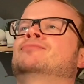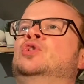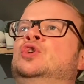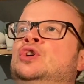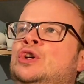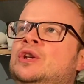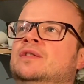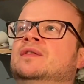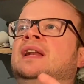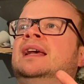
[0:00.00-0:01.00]
good,
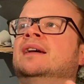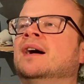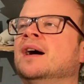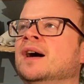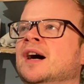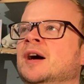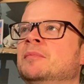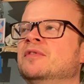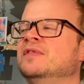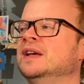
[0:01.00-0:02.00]
feeling
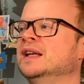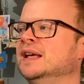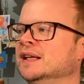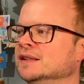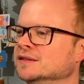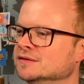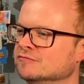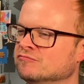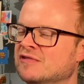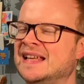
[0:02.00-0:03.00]
calm, feeling
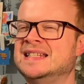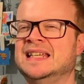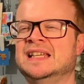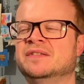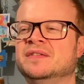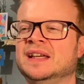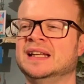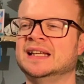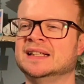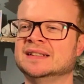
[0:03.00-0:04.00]
ready,
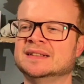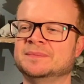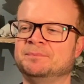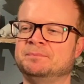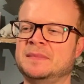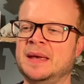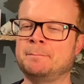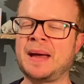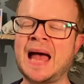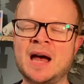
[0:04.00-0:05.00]
feeling
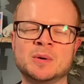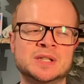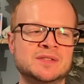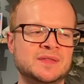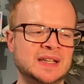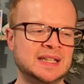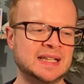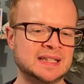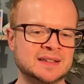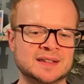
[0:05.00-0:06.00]
empowered,
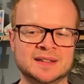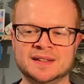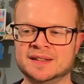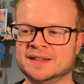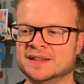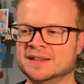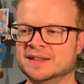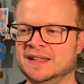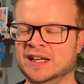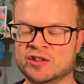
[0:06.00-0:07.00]
feeling
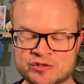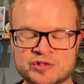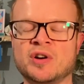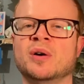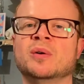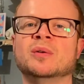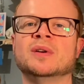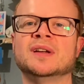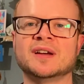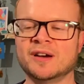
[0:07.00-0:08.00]
in control
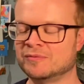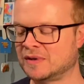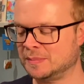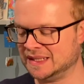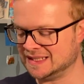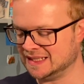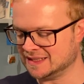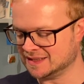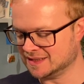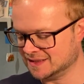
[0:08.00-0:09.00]
of my
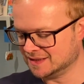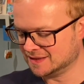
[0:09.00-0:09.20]
business.